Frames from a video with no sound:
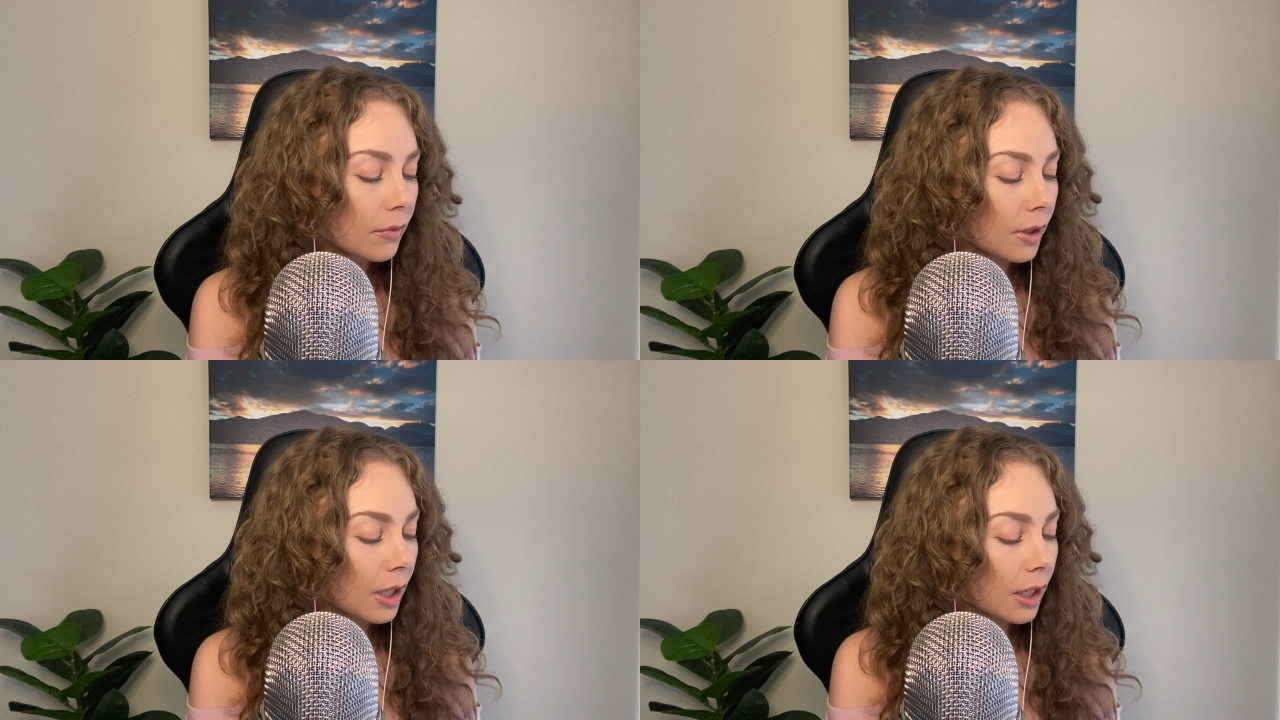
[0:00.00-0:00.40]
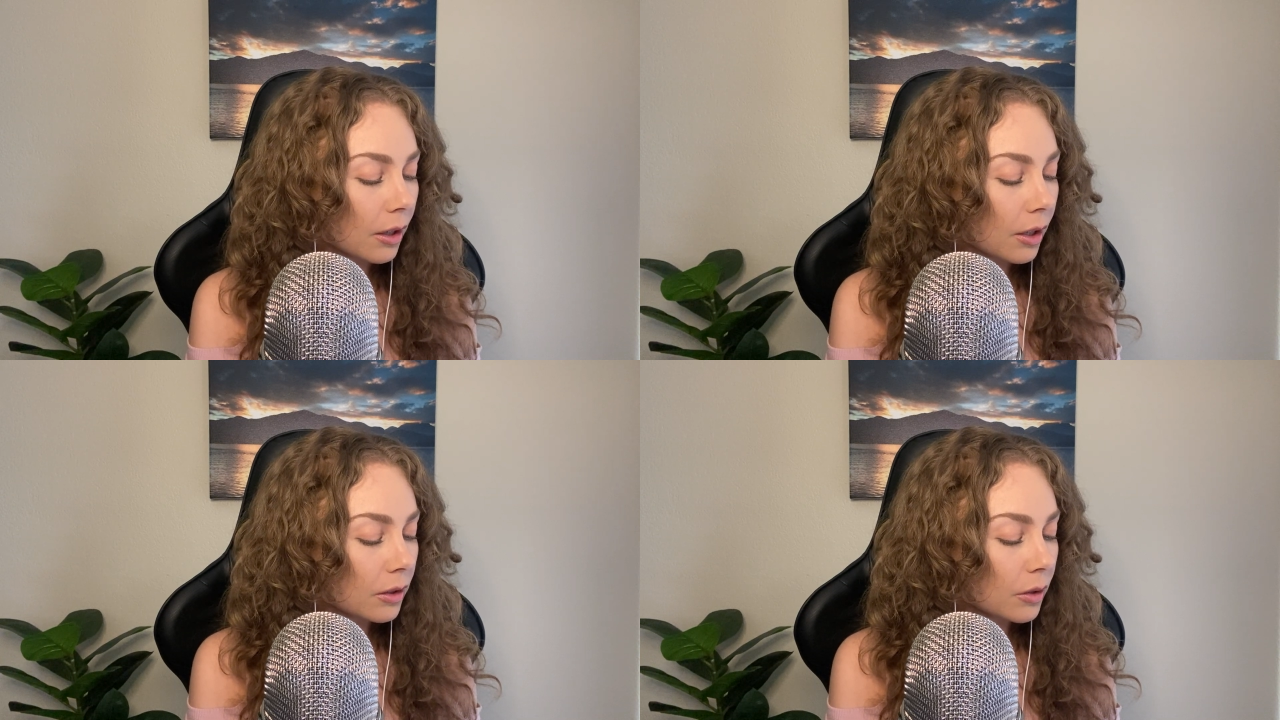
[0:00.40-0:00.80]
He
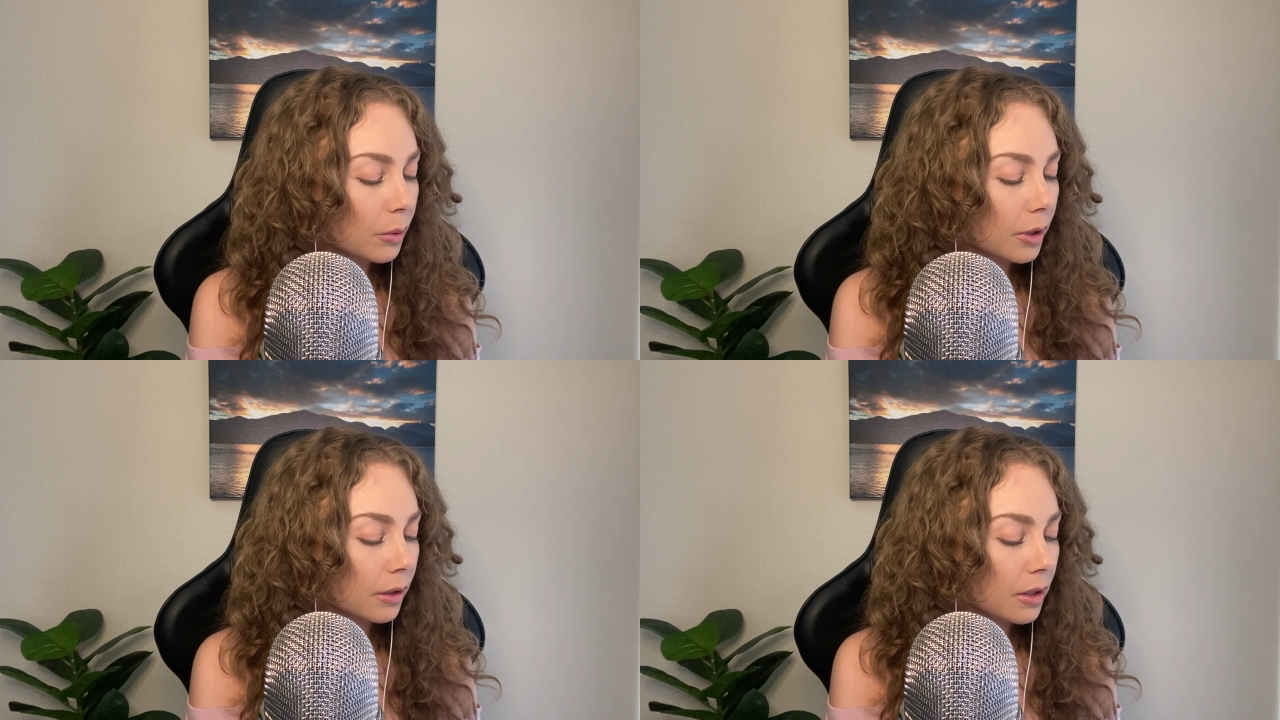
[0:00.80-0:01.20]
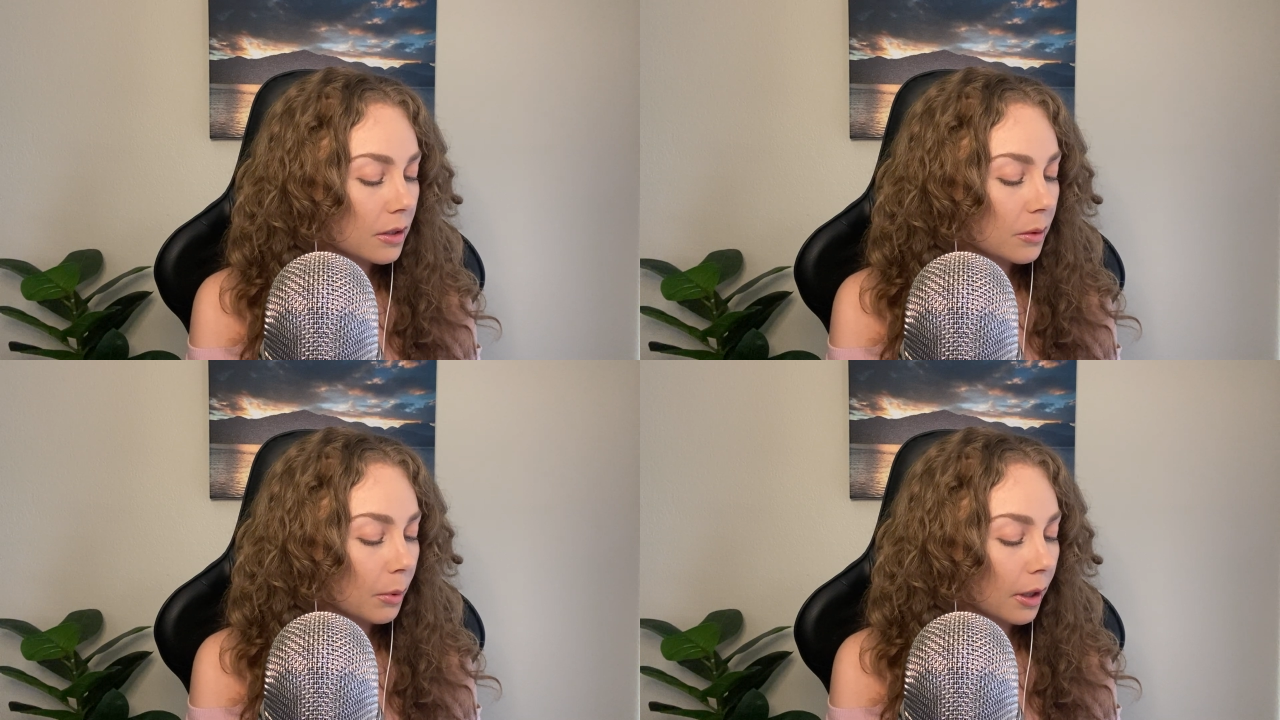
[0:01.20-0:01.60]
got the quilt and
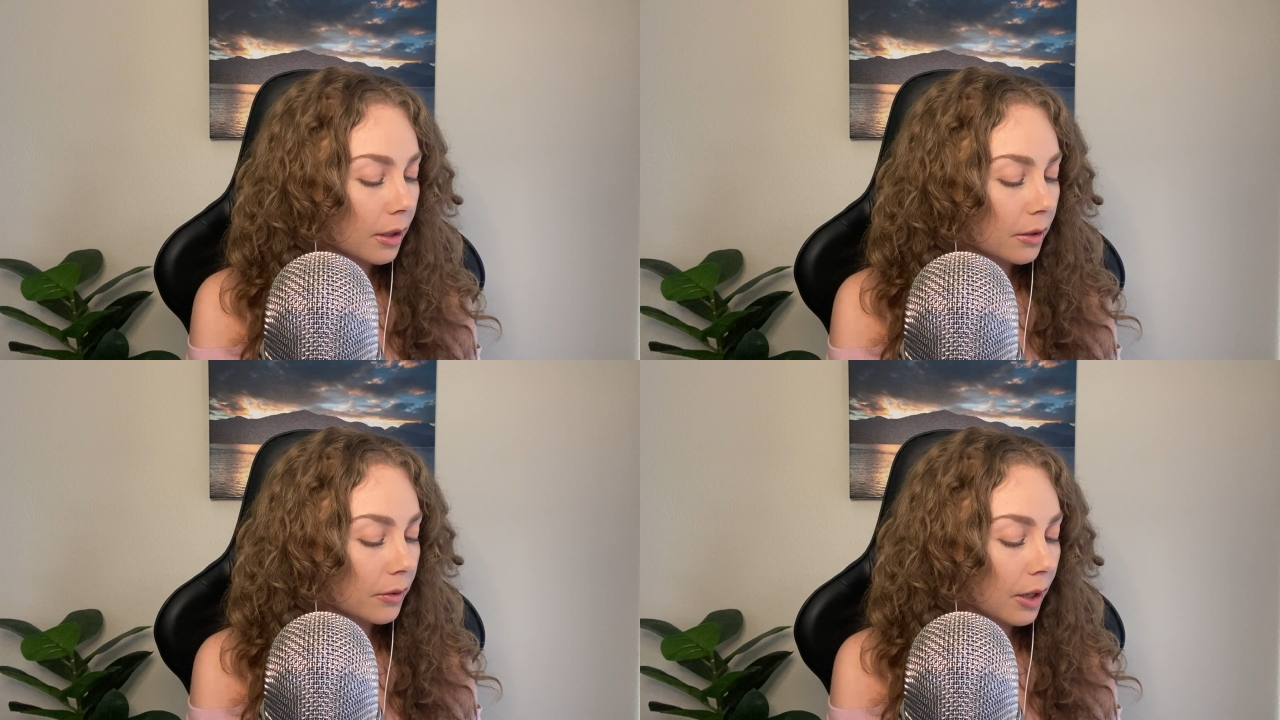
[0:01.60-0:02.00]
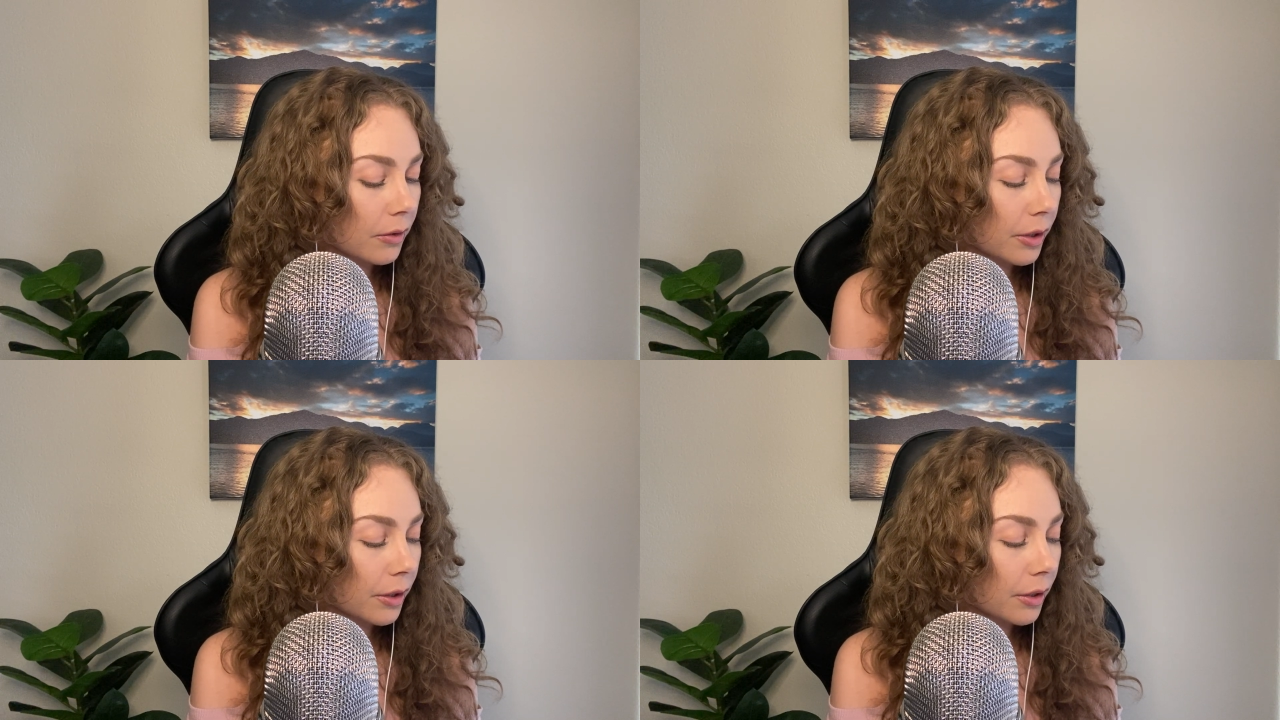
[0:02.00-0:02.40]
swung it around
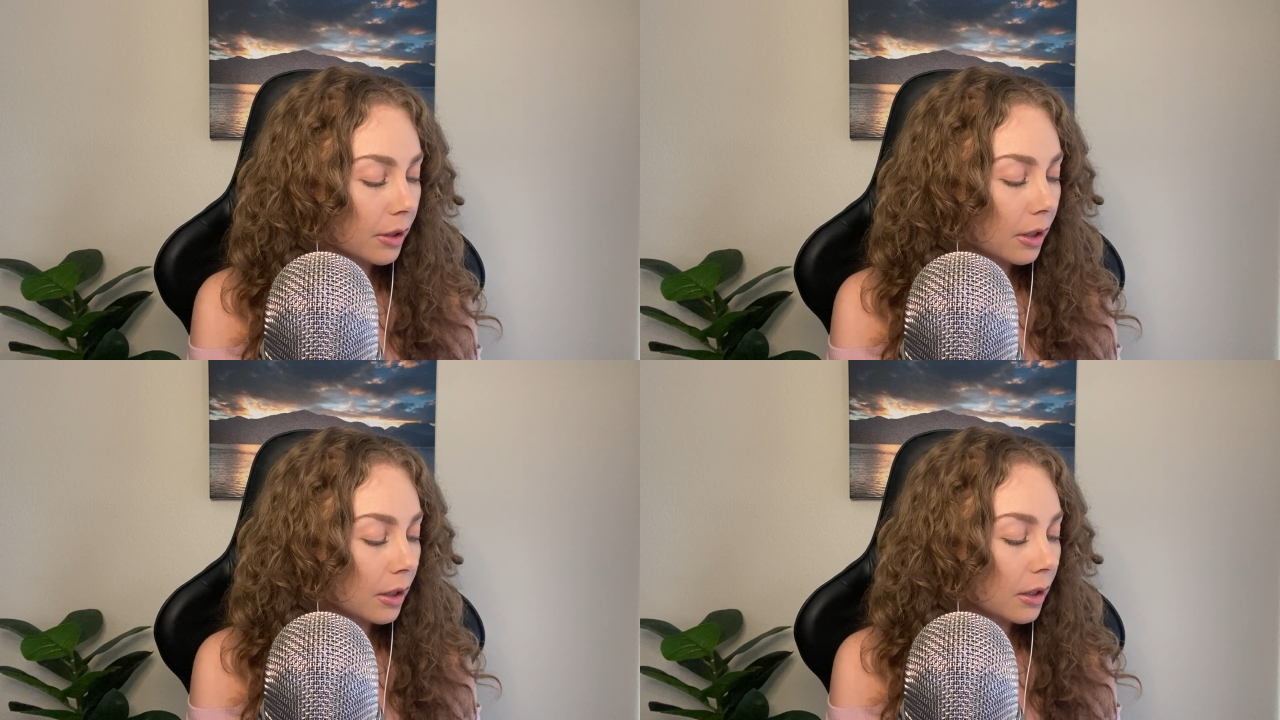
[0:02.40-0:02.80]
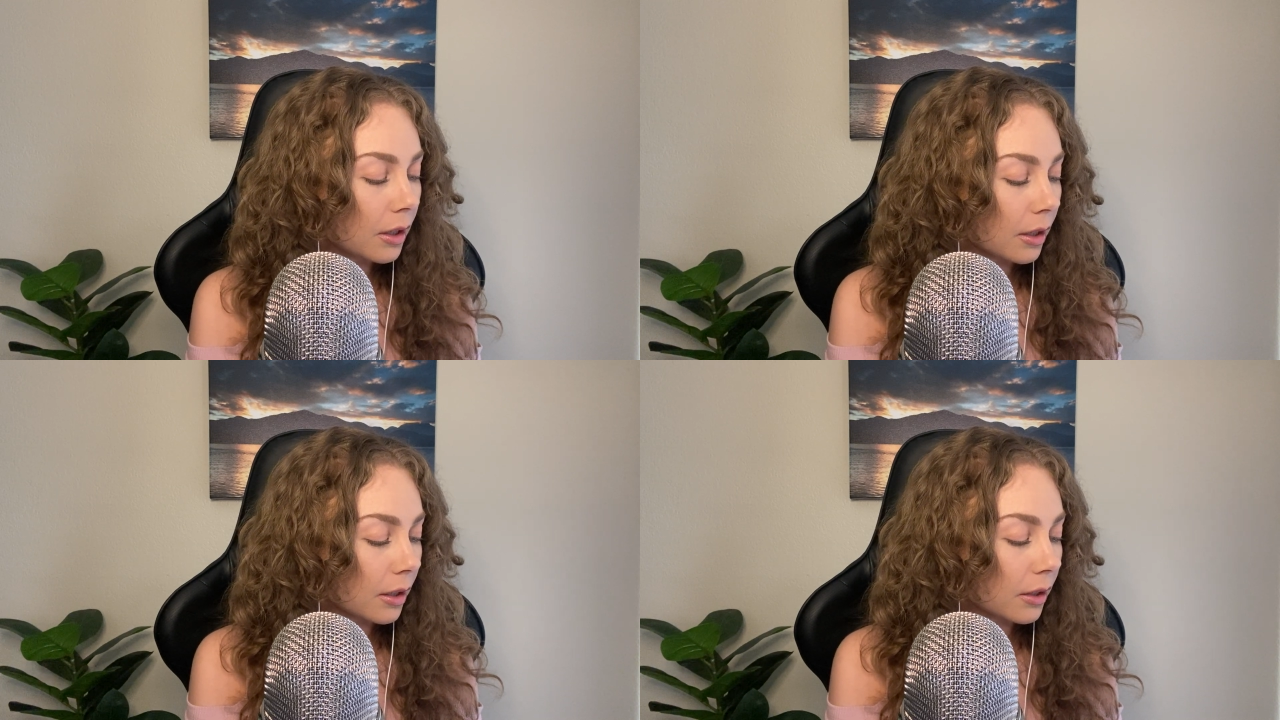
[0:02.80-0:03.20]
her.
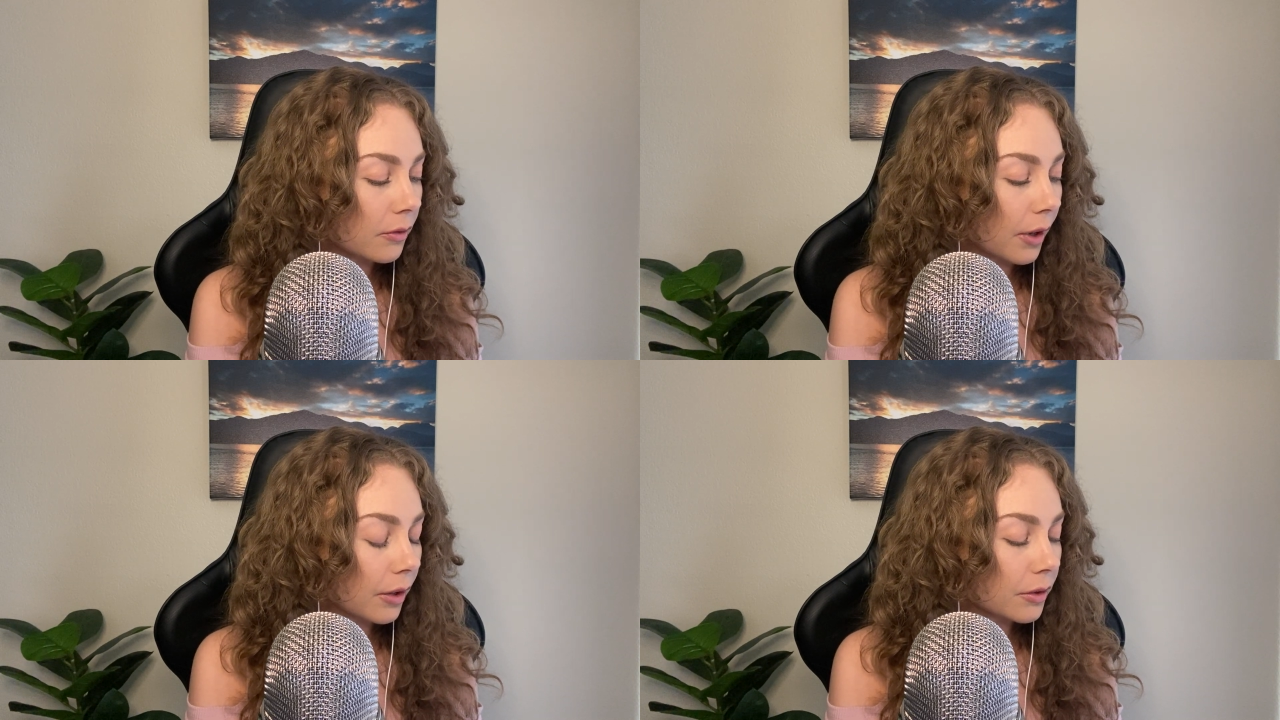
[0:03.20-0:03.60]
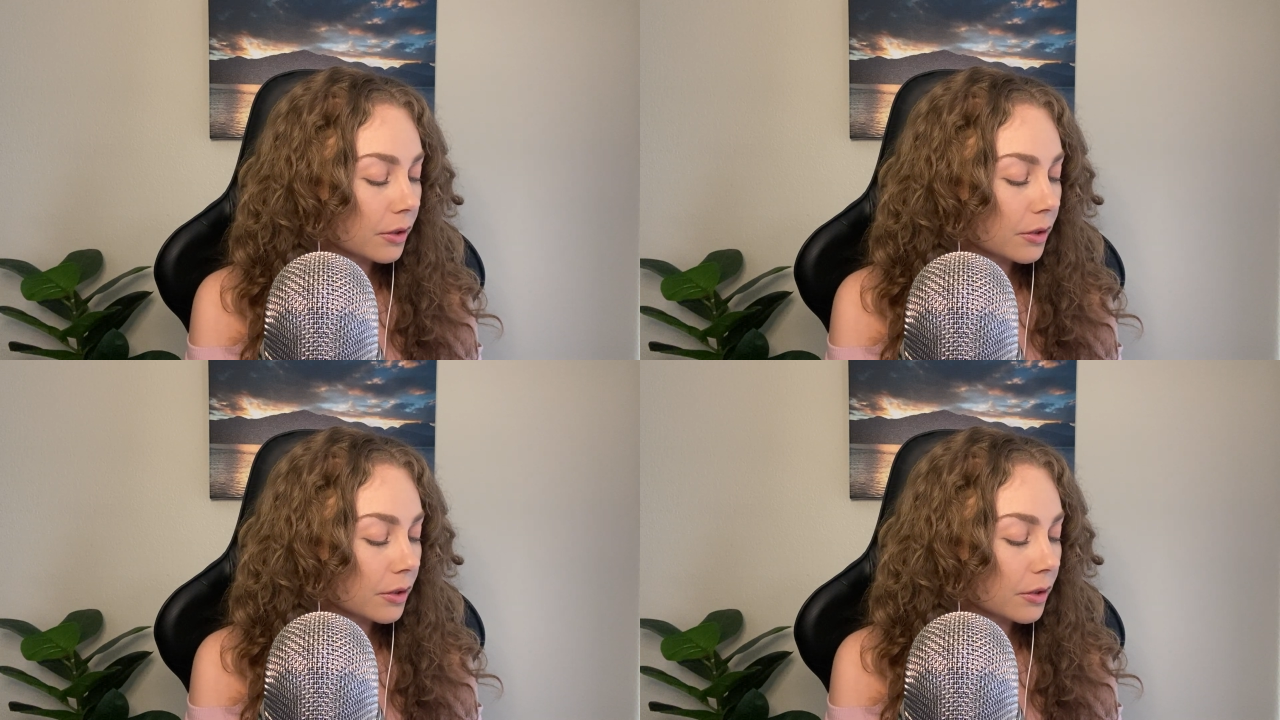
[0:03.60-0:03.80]
He found her